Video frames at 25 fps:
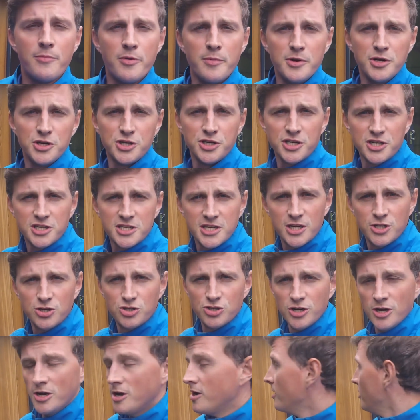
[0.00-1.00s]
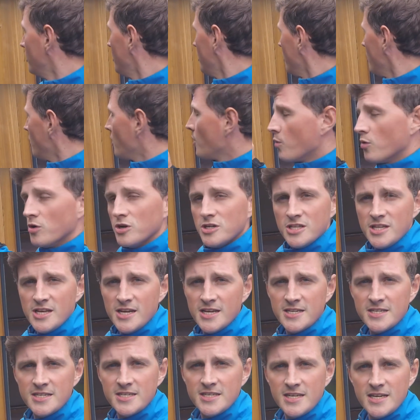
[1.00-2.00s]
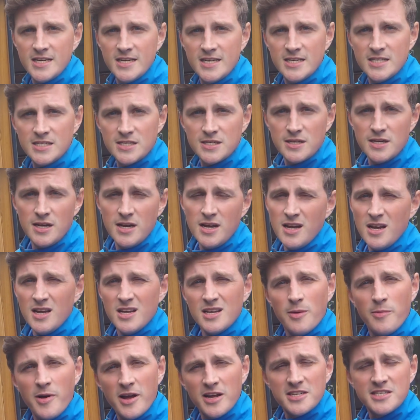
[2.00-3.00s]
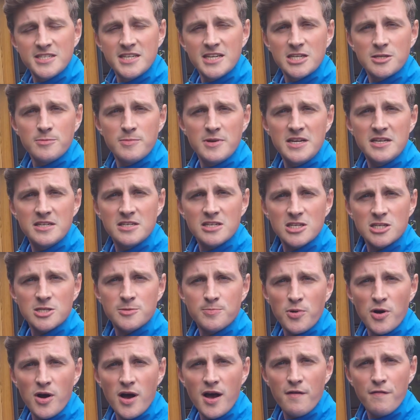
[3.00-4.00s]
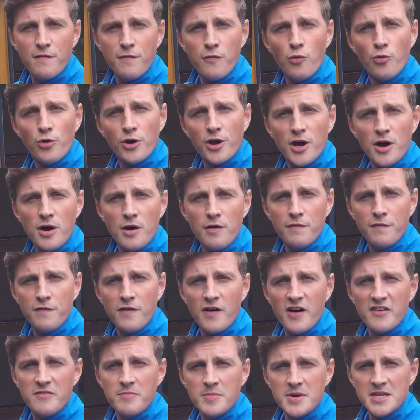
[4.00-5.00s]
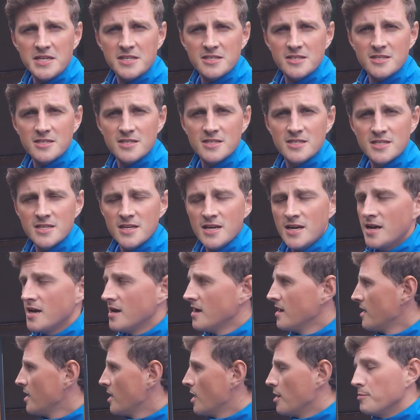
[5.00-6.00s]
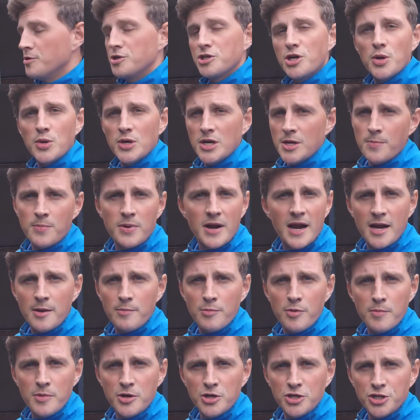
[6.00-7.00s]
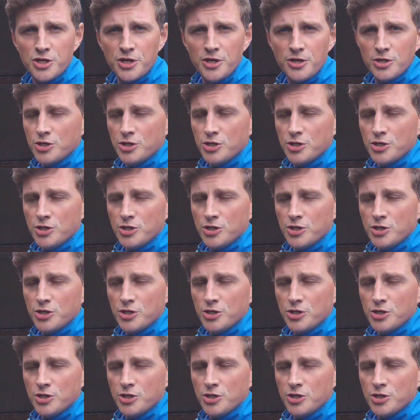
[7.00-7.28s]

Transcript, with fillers: permission, et cetera. Whereas this is about six meters by four and a half, five meters. Um, you don't need planning permission